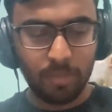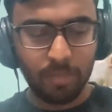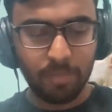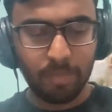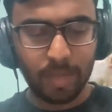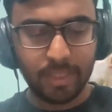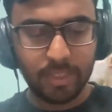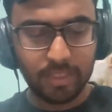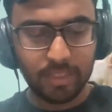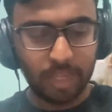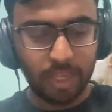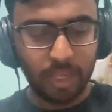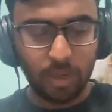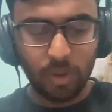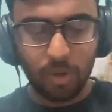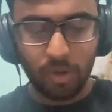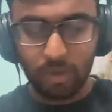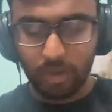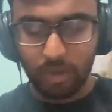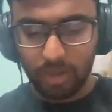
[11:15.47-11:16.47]
by staying
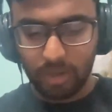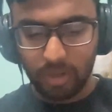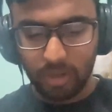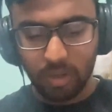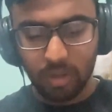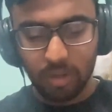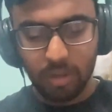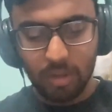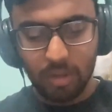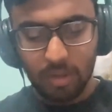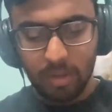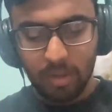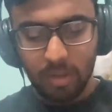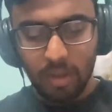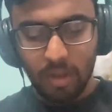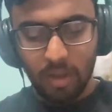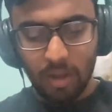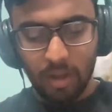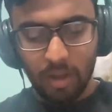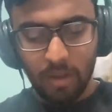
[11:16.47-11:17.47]
on Twitter.
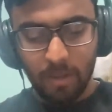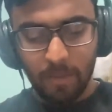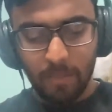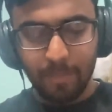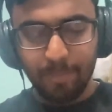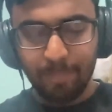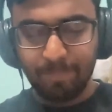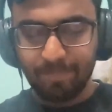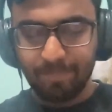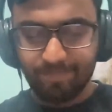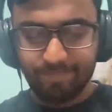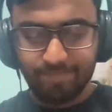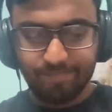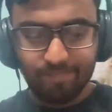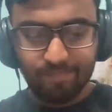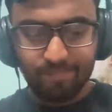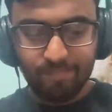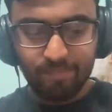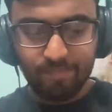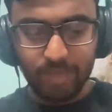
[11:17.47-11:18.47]
Um,
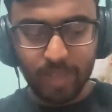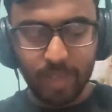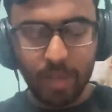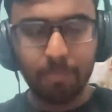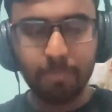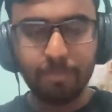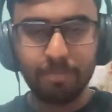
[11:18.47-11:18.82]
yeah.